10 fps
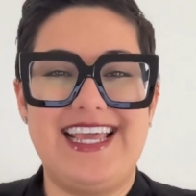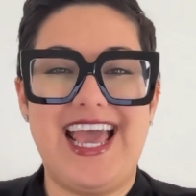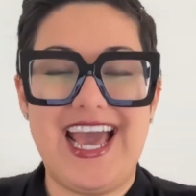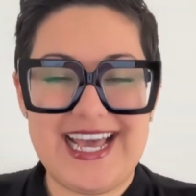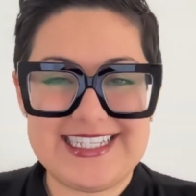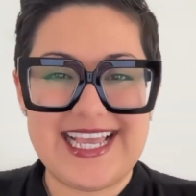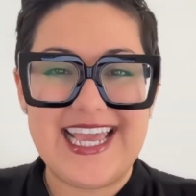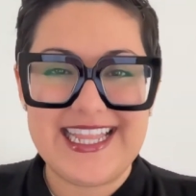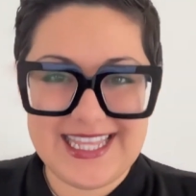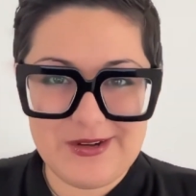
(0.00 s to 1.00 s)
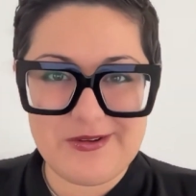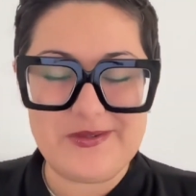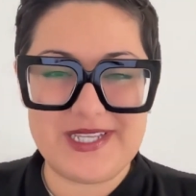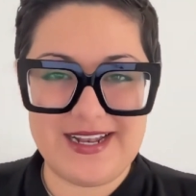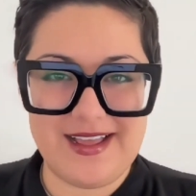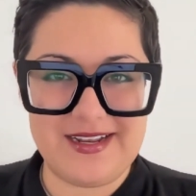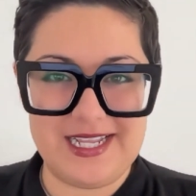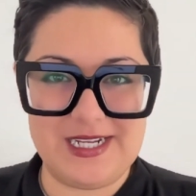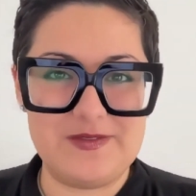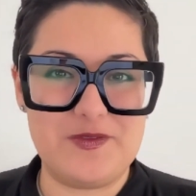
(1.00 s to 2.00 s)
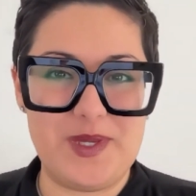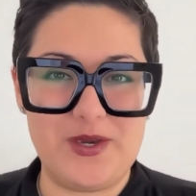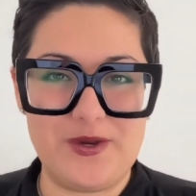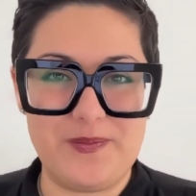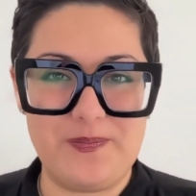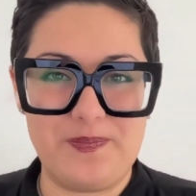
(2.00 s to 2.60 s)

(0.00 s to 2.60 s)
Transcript: as a leader who's a non native speaker.